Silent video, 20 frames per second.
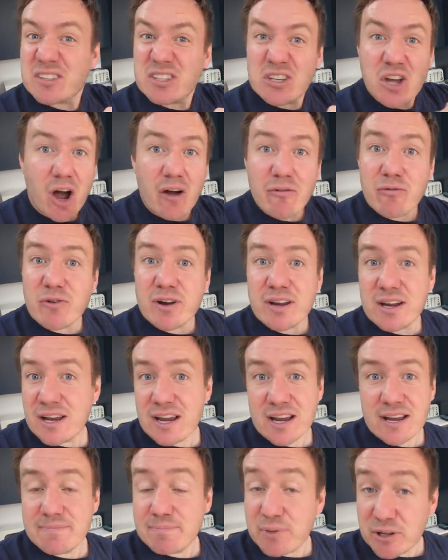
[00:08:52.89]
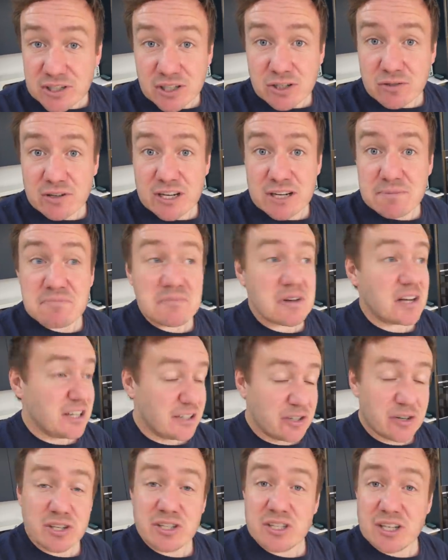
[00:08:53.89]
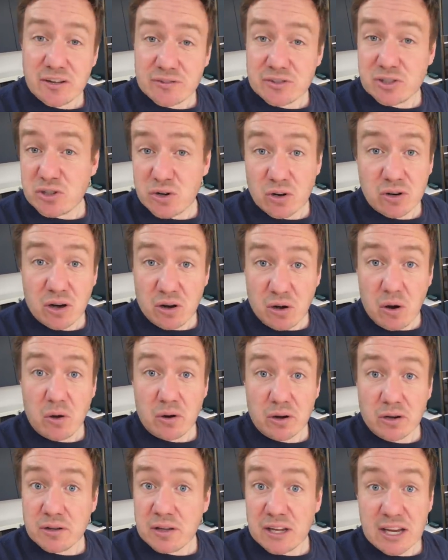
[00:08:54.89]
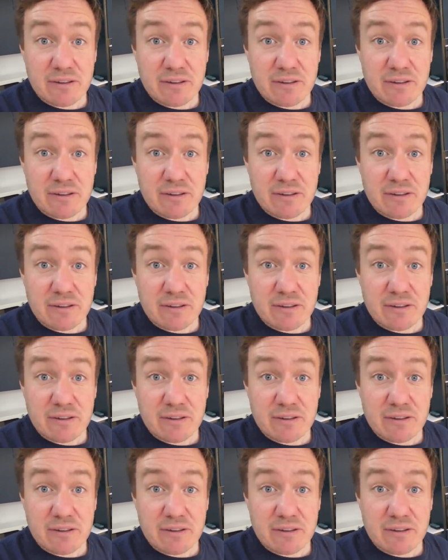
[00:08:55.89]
cover it in buttercream and you got yourselves a chocolate log,